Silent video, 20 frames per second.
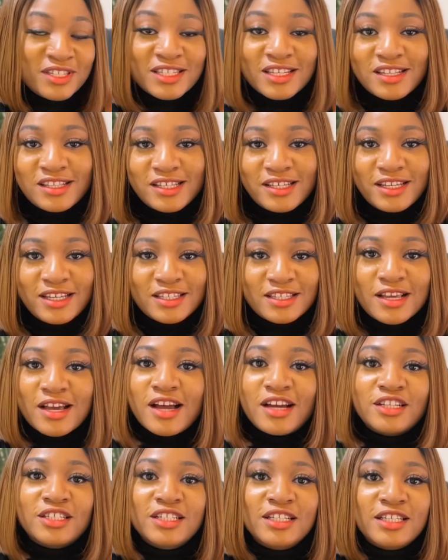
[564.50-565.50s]
are the guys that
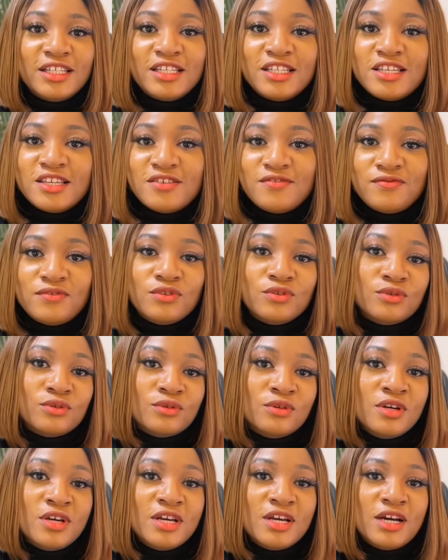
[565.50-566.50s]
actually give you
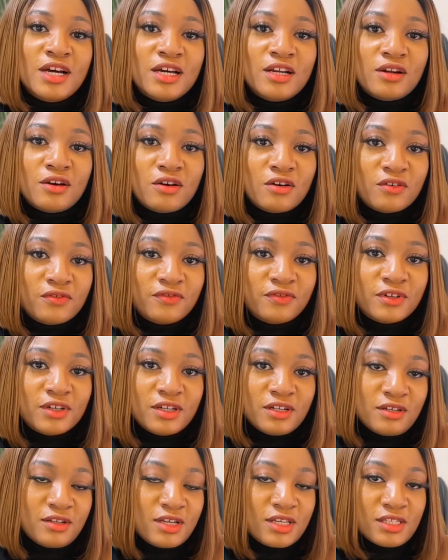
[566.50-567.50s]
an
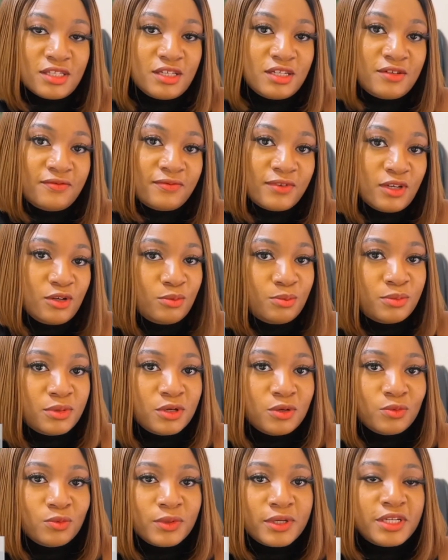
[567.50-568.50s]
offer as a
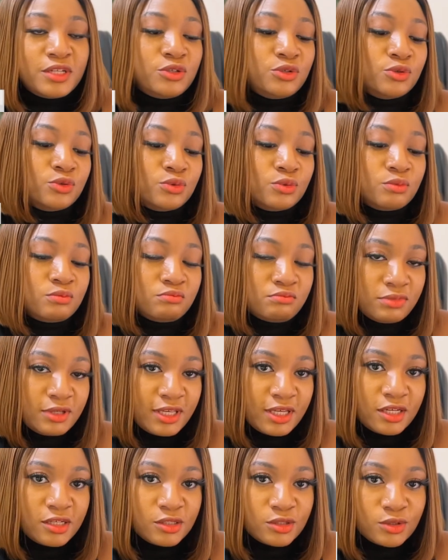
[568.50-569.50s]
developer when you
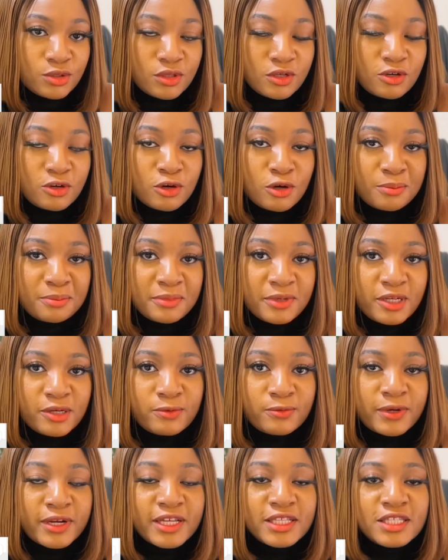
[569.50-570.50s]
get into the company,
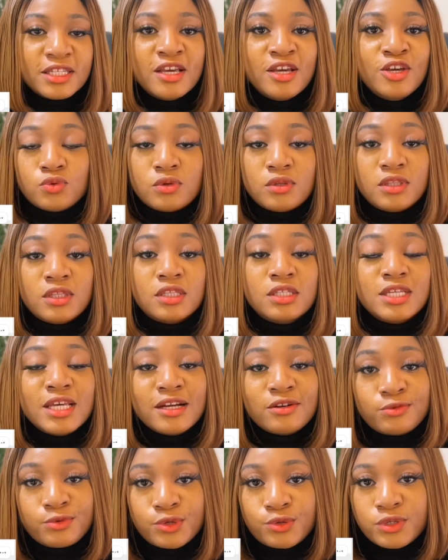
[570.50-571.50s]
right? The
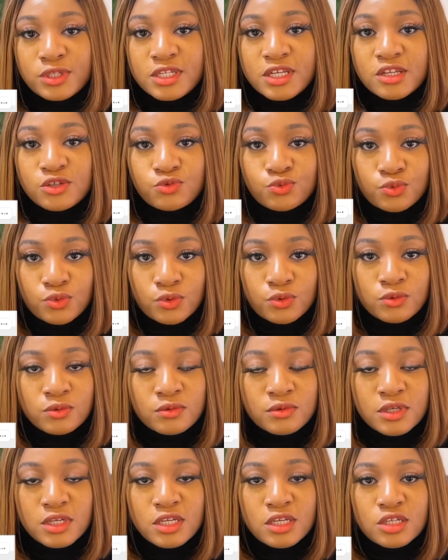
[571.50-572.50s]
tech recruiter's role
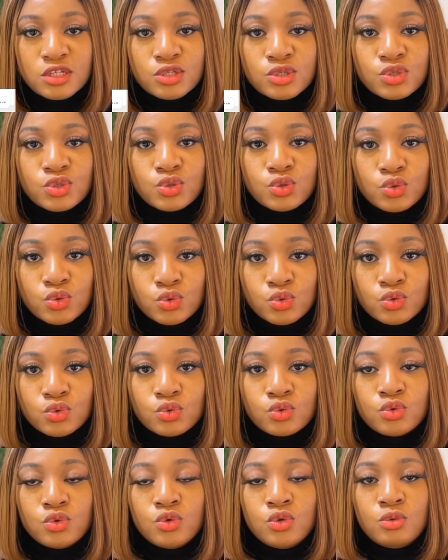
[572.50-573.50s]
is to
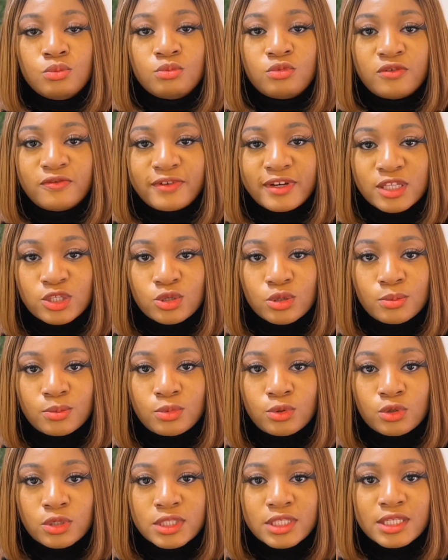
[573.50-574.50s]
provide
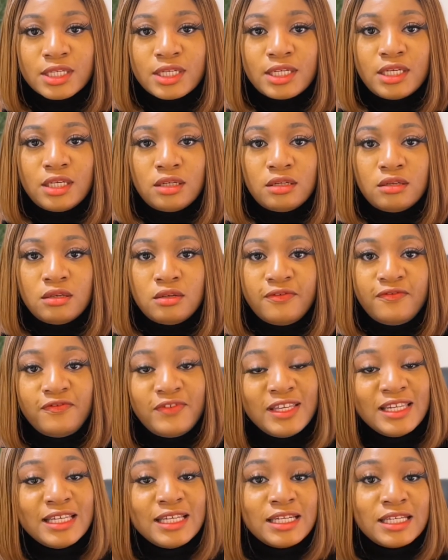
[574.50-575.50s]
support in
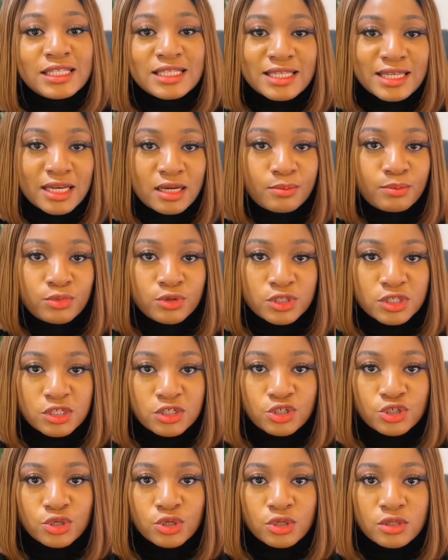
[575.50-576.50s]
filling in tech
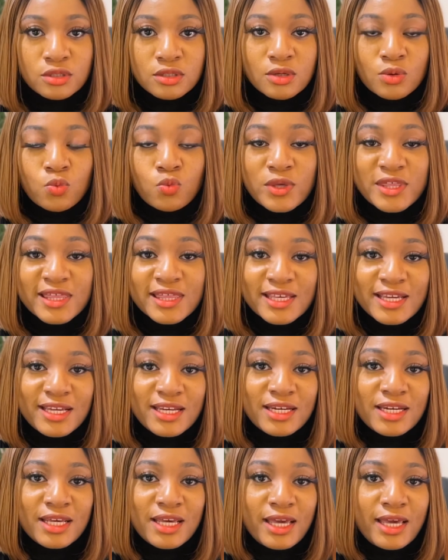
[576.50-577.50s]
positions
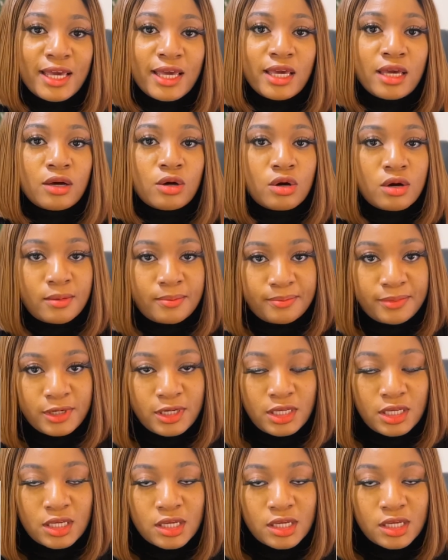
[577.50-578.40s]
within a company.